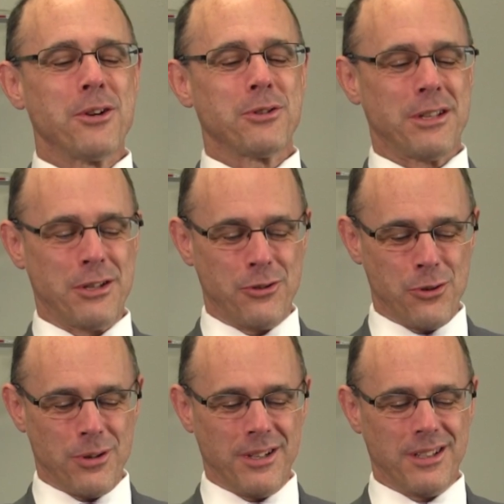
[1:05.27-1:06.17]
years as a
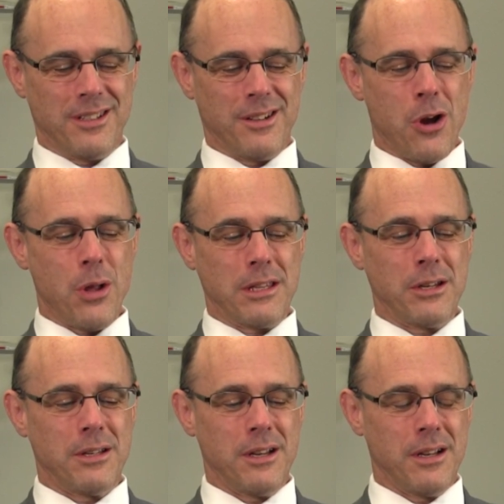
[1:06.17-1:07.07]
journalist, all at
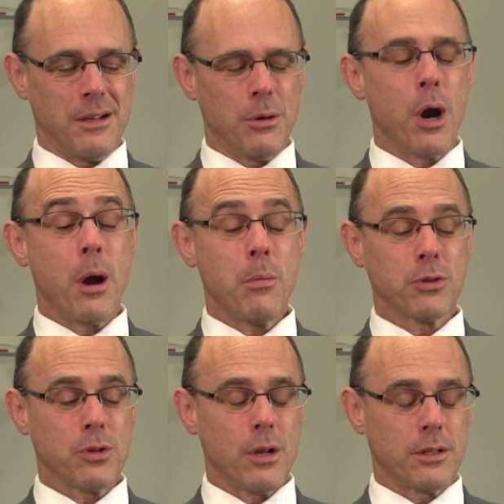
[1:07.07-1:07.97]
the, uh, uh
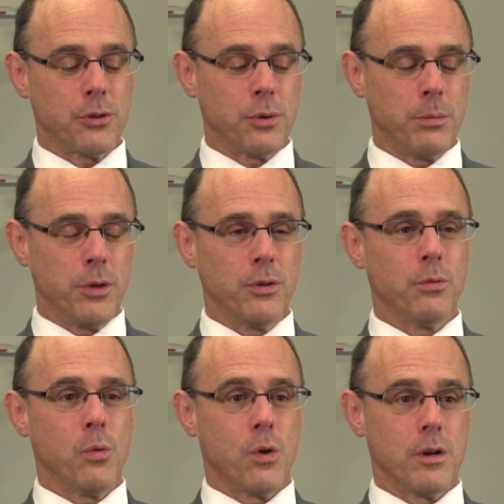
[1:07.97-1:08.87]
almost all at the Tribune
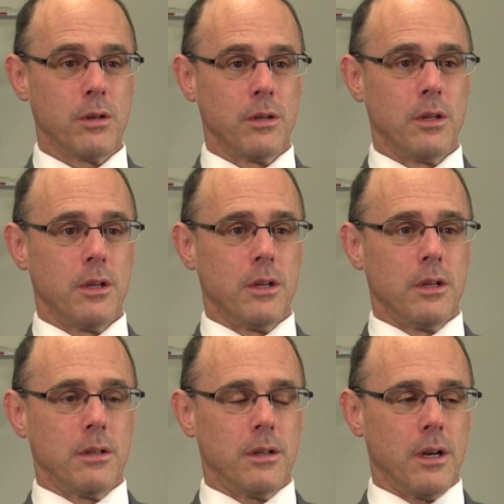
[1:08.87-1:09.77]
and Warren.
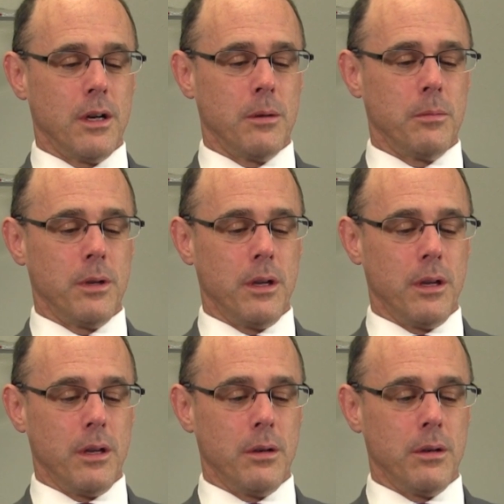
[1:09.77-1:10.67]
Um,
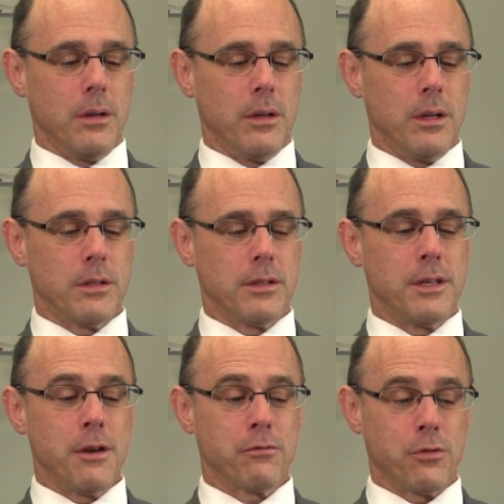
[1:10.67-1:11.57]
and it is
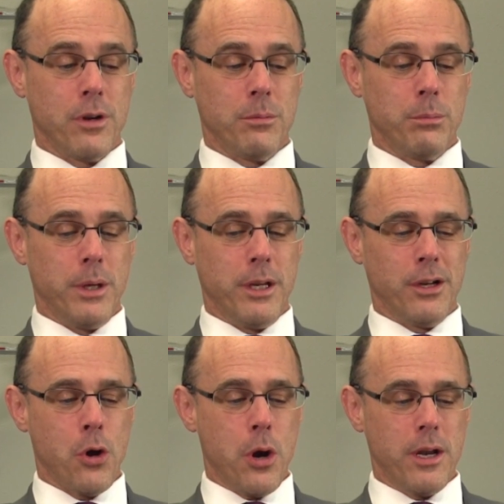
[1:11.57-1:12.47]
different
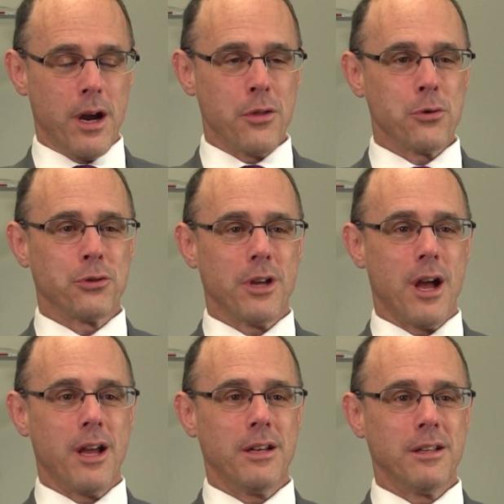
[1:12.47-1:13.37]
being on the other
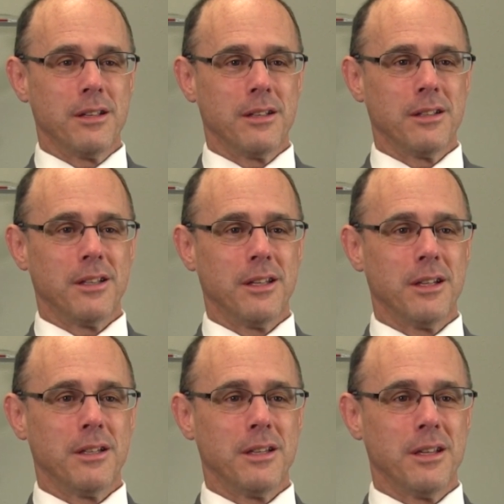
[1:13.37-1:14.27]
side. And
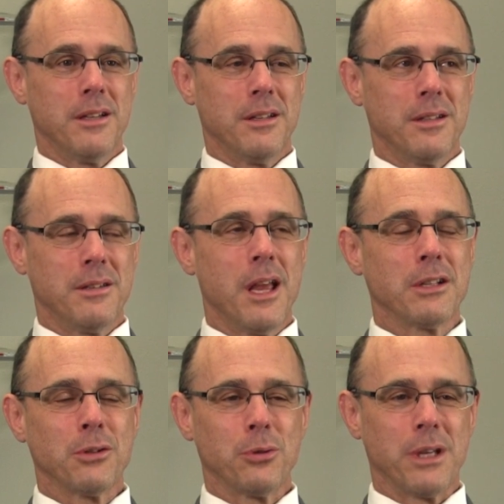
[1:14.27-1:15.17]
it, and it
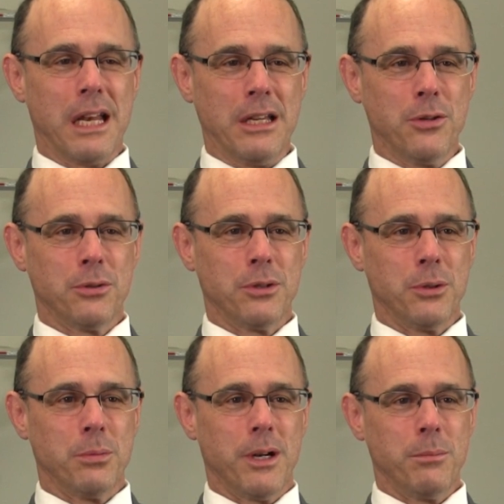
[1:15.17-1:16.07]
takes a little getting used
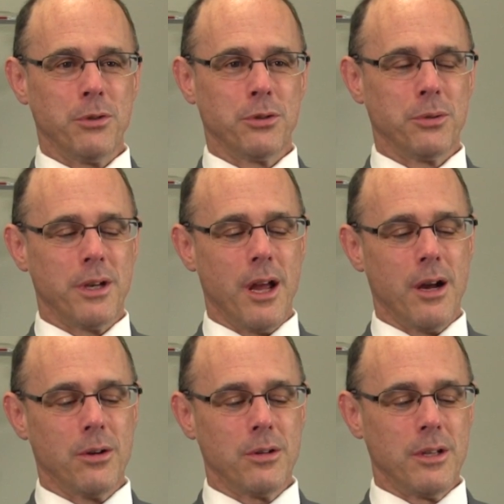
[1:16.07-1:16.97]
to, but I'm used to it
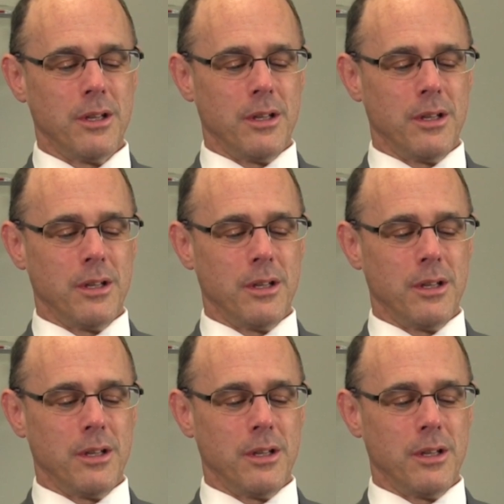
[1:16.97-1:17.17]
now.